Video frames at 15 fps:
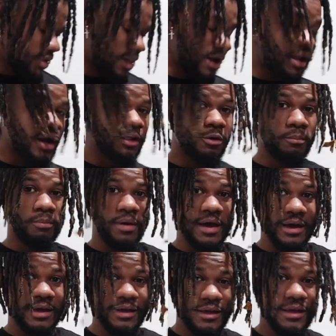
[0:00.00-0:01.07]
a condom
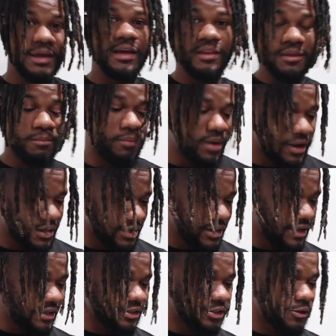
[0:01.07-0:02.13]
pack in the pocket,
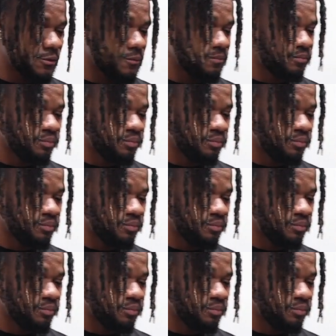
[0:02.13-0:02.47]
guys. So